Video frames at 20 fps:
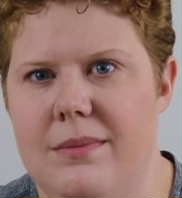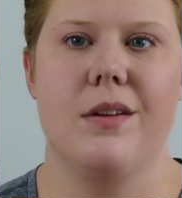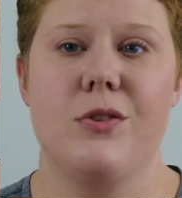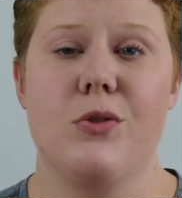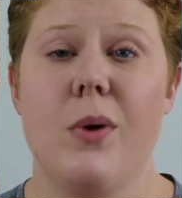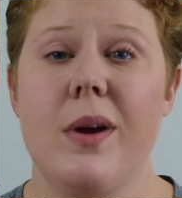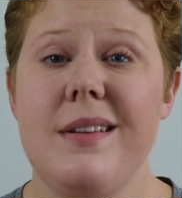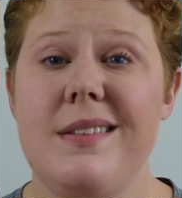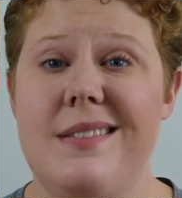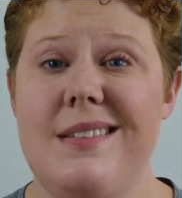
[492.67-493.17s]

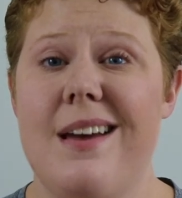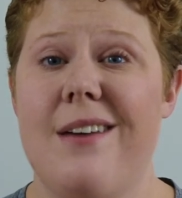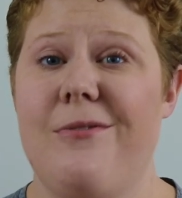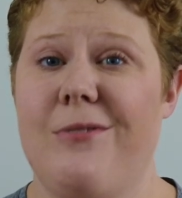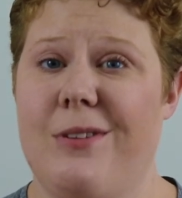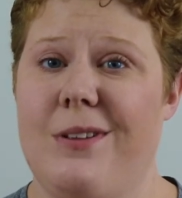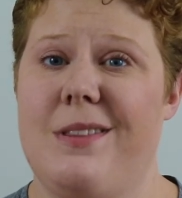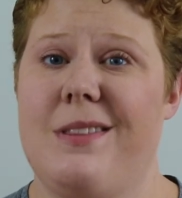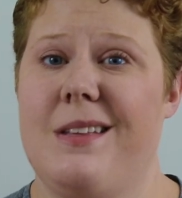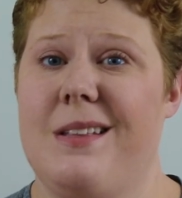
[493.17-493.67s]
So I
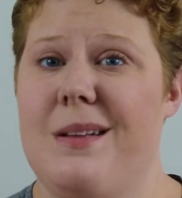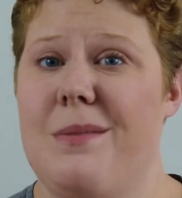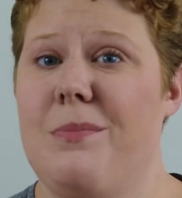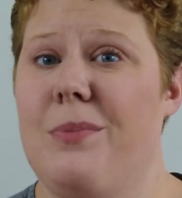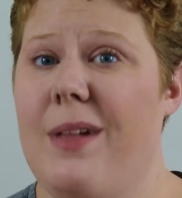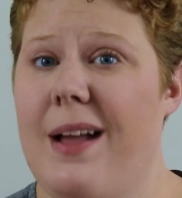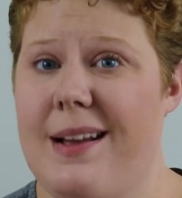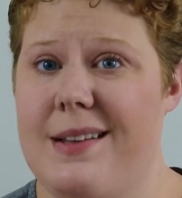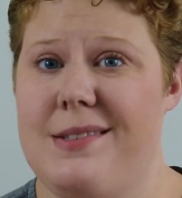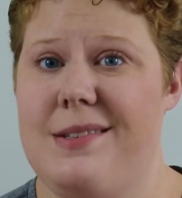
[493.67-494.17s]
definitely think that
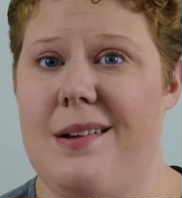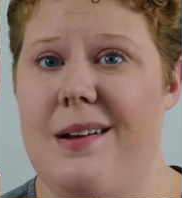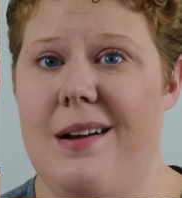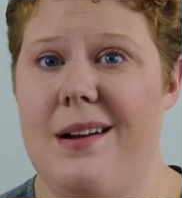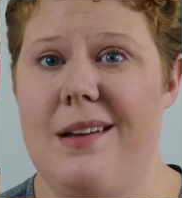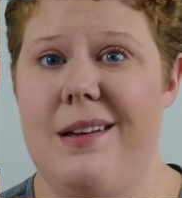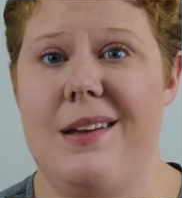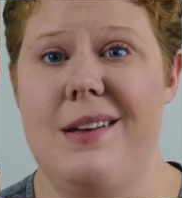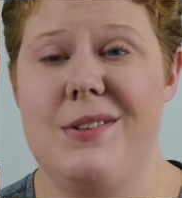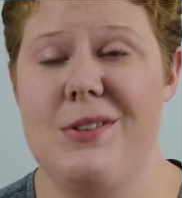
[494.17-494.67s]
Black
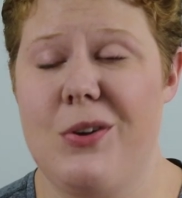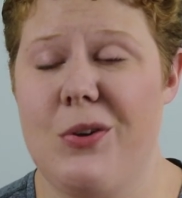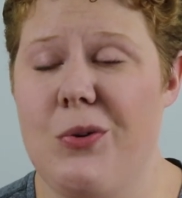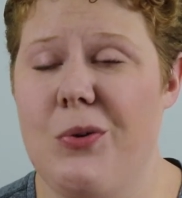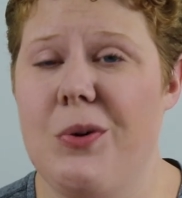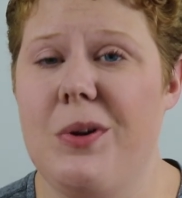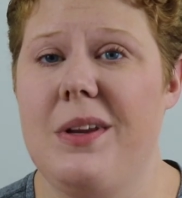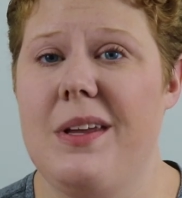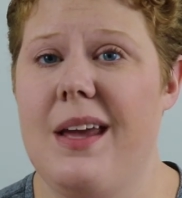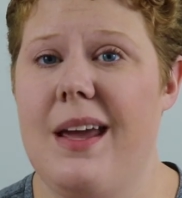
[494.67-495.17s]
Sonata is a
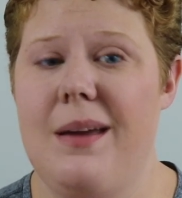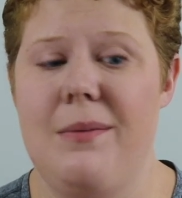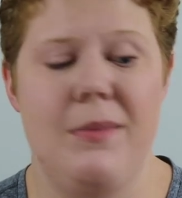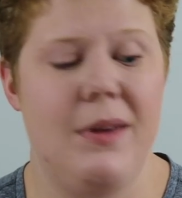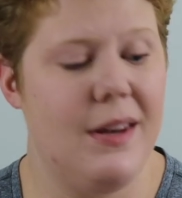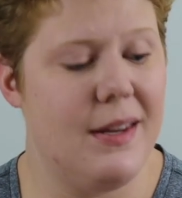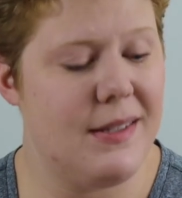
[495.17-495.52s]
good game.